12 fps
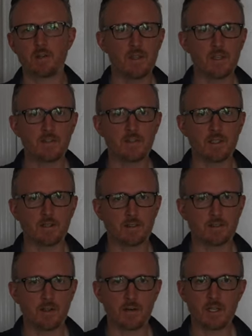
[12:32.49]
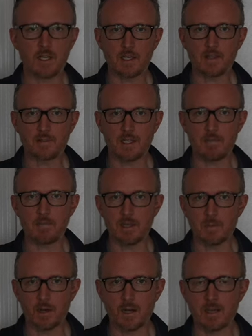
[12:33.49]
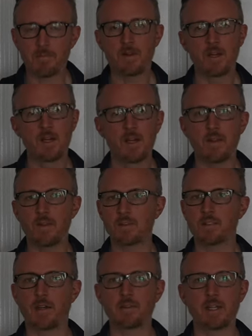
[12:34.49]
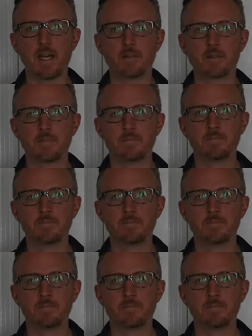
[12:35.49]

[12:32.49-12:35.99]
this is the Sony ECM B1M, and this is how it sounds.